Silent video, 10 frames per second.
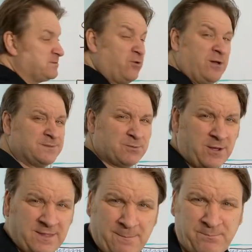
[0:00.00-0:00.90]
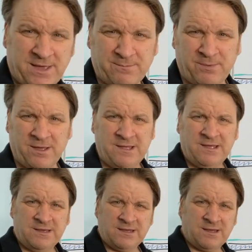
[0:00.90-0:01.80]
The worms weren't that big, but
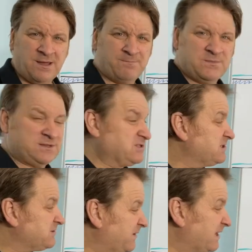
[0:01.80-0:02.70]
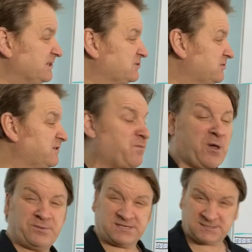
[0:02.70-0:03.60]
um, it's just for illustrative
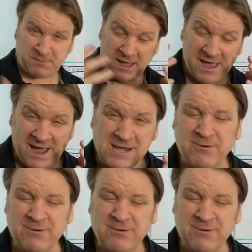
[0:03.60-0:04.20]
purposes. But anyway,